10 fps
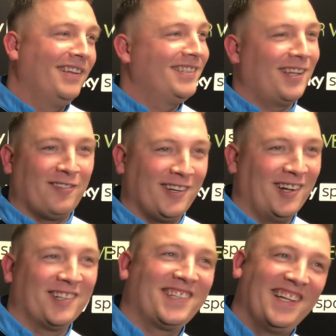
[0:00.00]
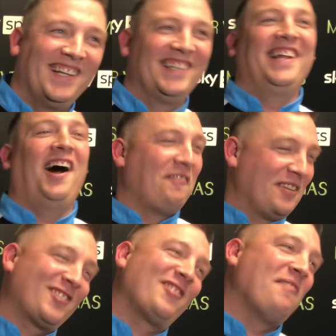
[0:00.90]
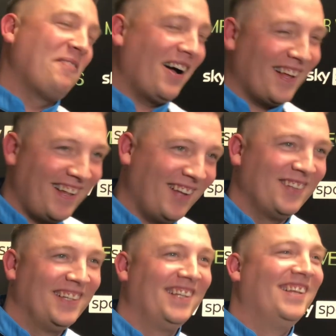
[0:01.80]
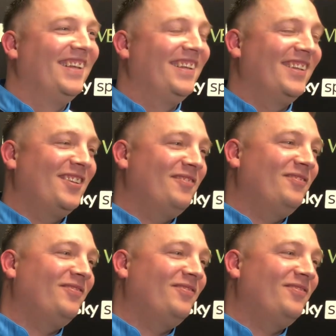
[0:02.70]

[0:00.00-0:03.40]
definitely not. No, I'll be straight back to that. Dave,